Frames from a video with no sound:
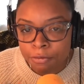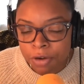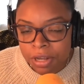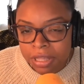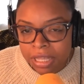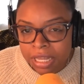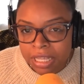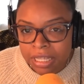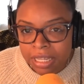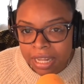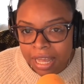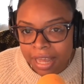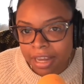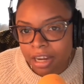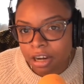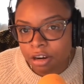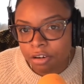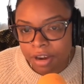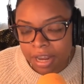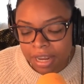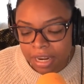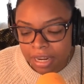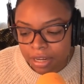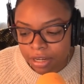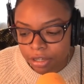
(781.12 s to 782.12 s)
really like
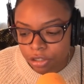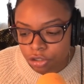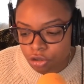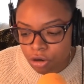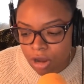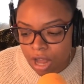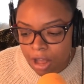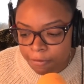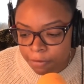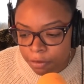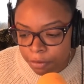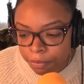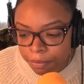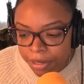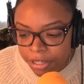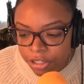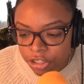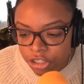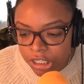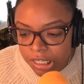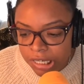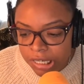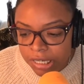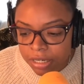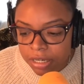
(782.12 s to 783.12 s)
creating a travel
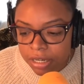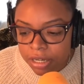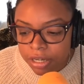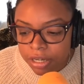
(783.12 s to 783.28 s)
budget